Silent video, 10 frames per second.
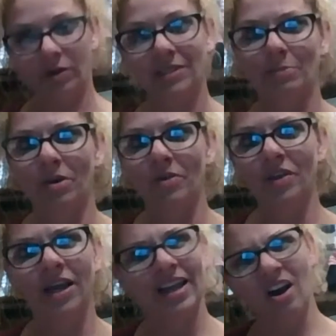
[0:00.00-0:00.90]
little zebra
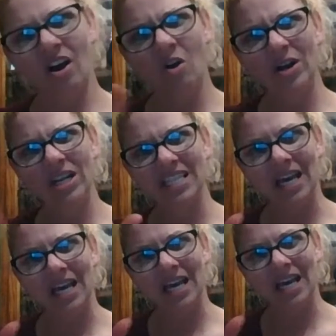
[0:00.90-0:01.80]
thing. Like, oh, what is
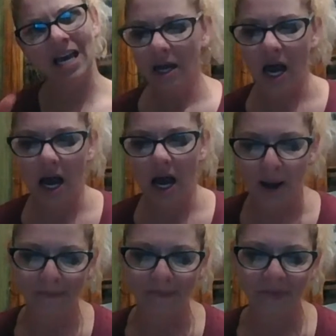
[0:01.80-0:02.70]
that?
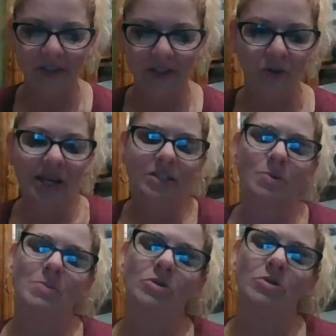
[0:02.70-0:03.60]
Um, so it gets
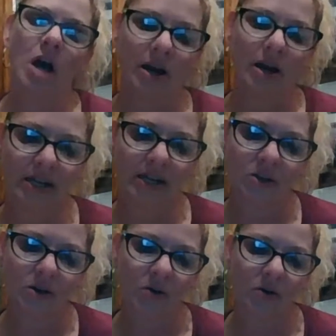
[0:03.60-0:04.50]
people talking.
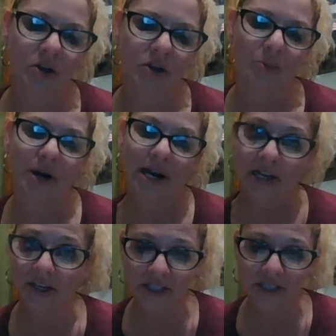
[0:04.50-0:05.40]
So you're
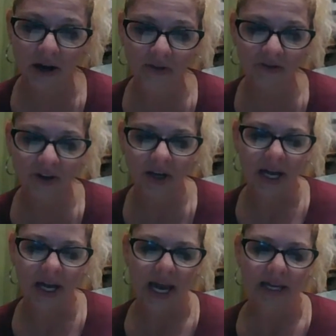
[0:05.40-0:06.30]
branding yourself,
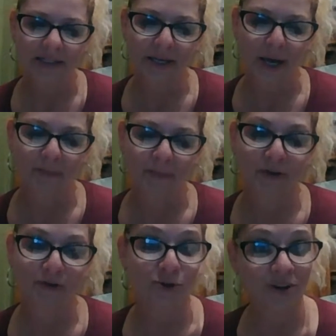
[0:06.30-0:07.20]
and um,
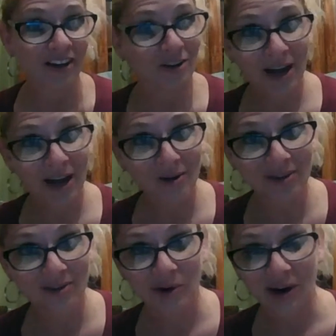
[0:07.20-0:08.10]
if you can get away
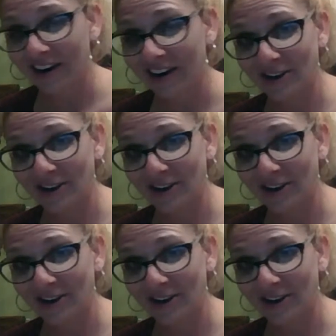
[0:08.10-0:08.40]
with wearing